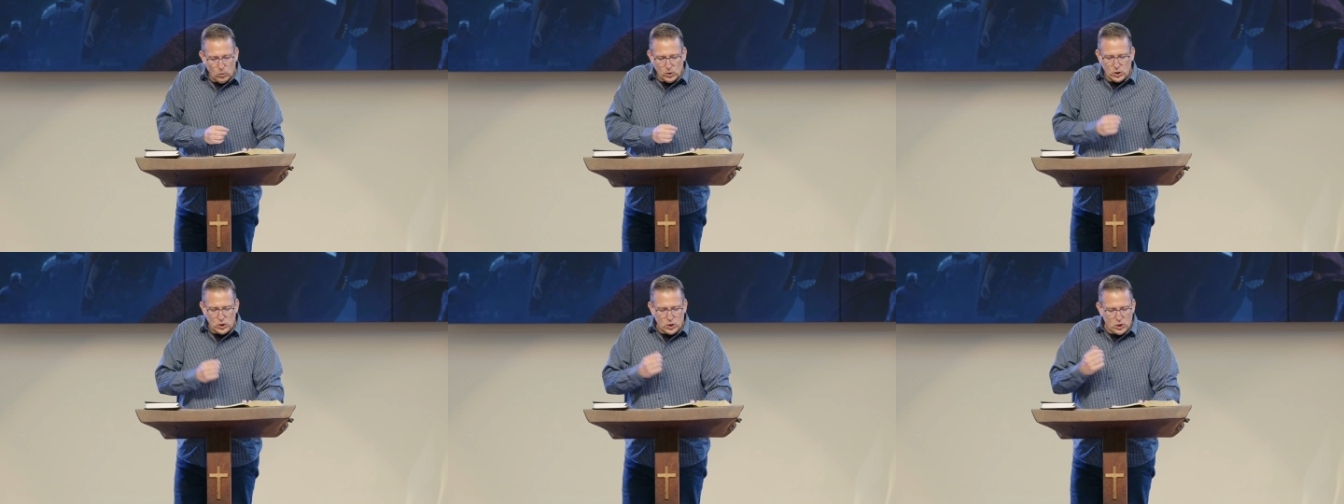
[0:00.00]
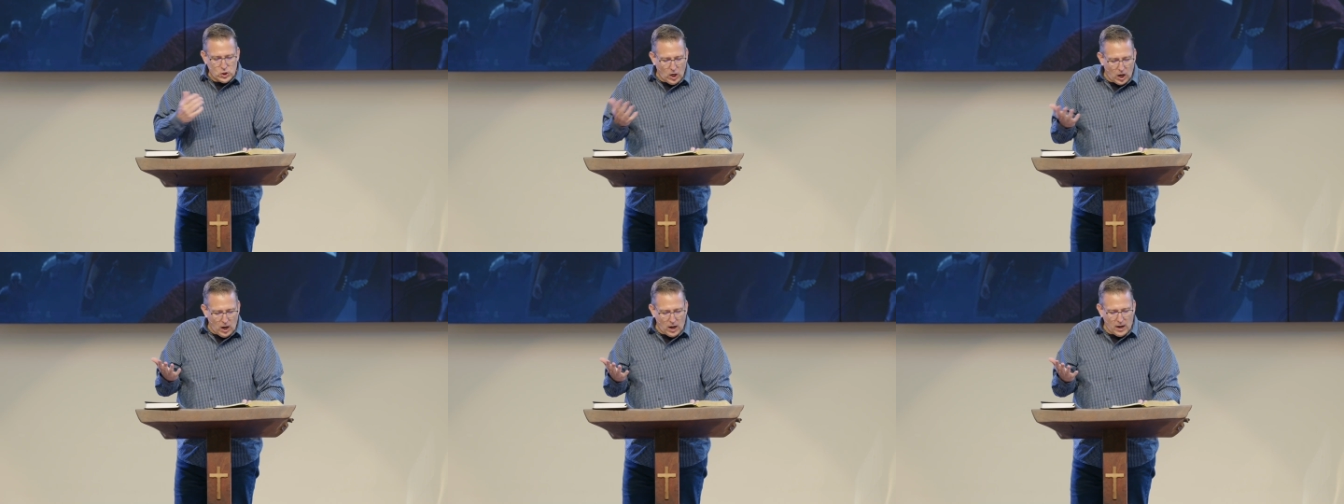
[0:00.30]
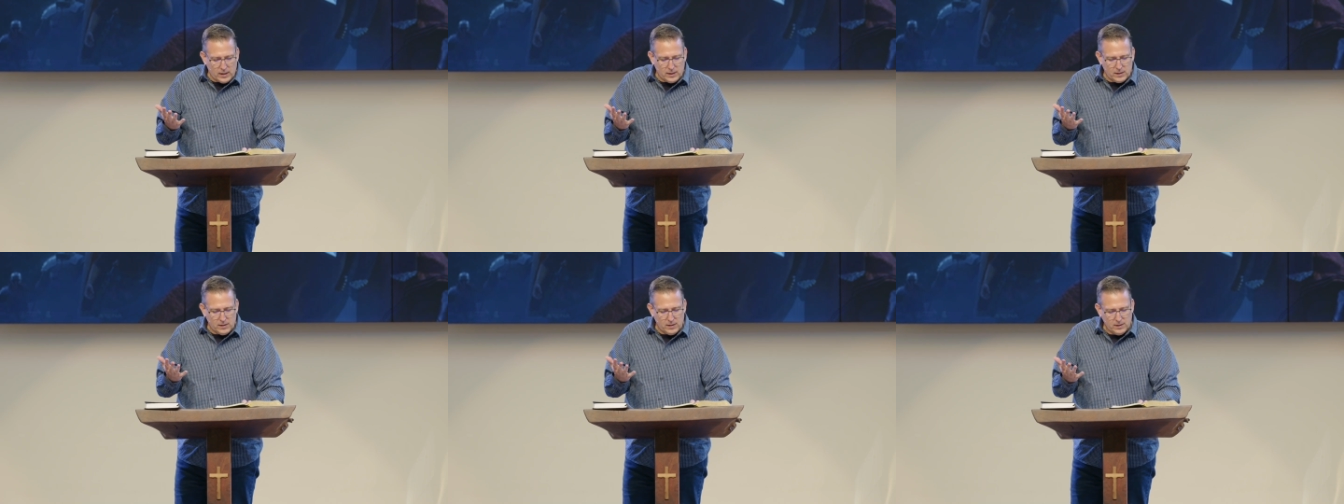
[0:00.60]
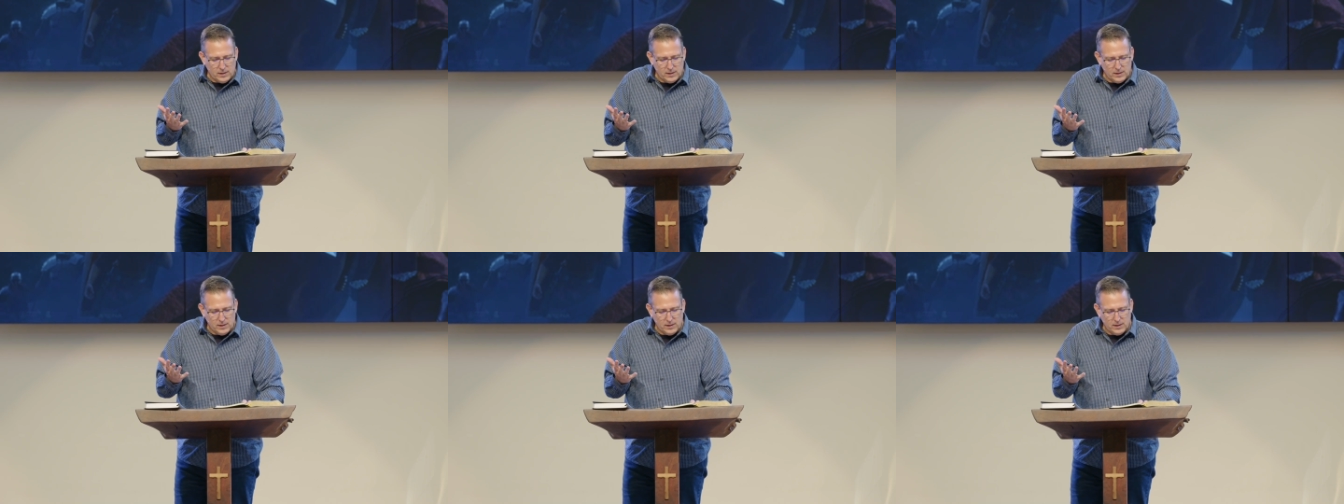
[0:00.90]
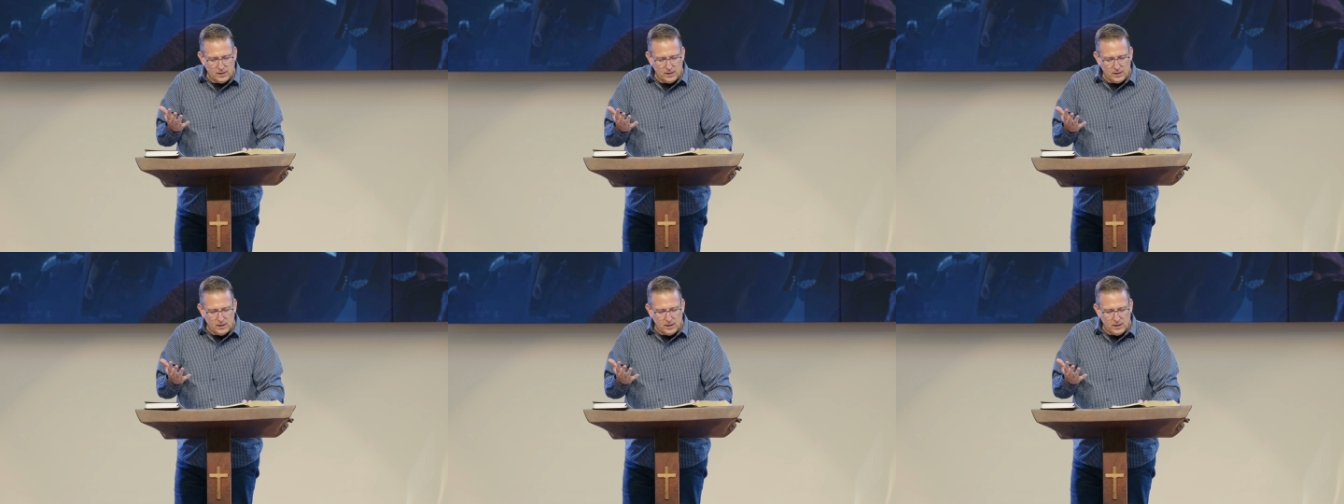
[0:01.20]
shocked
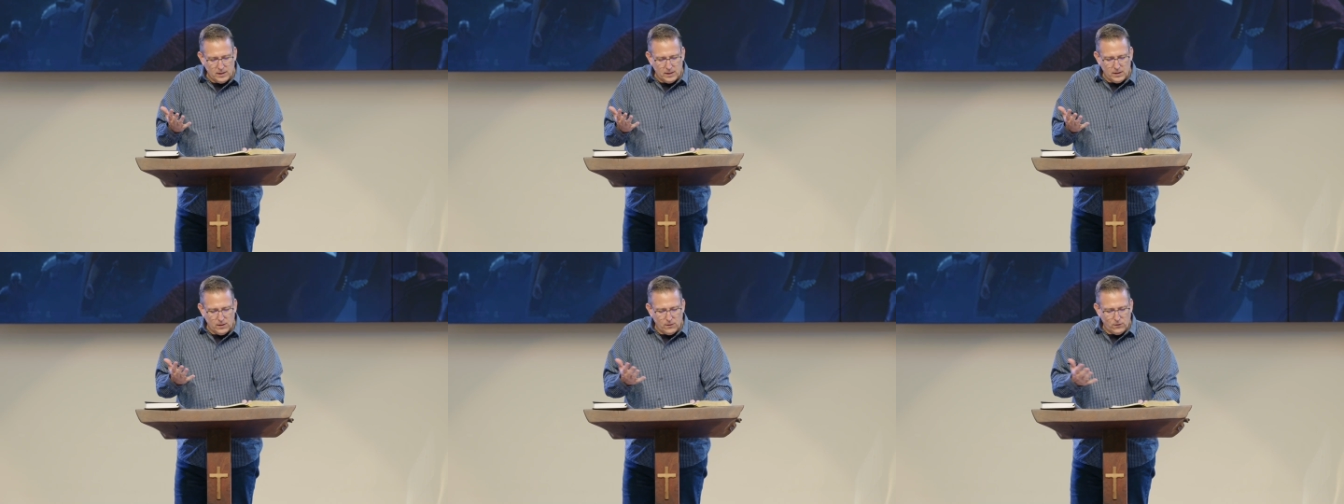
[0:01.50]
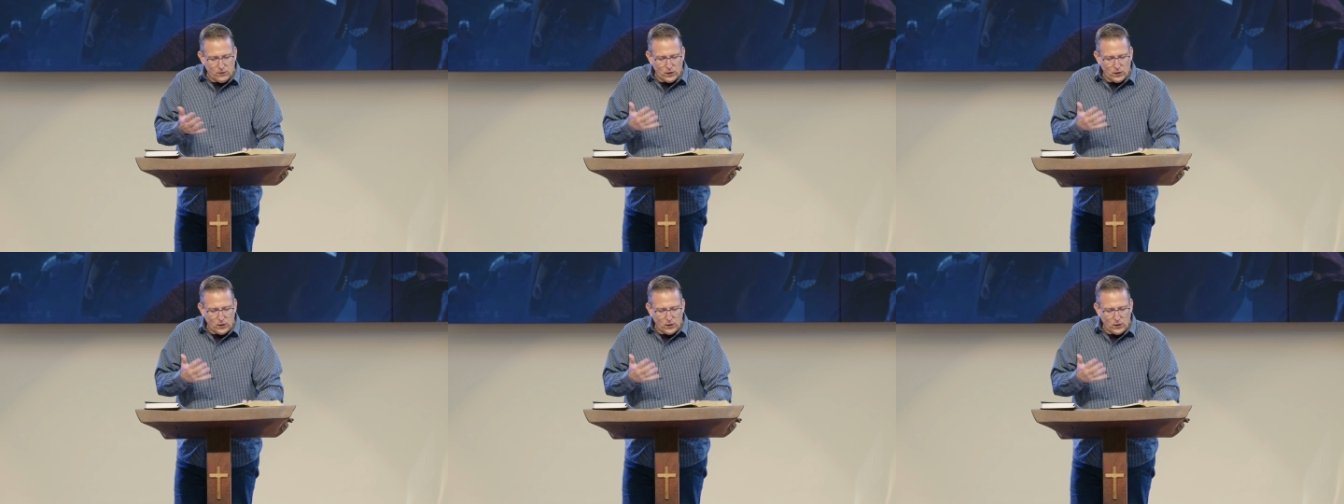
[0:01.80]
for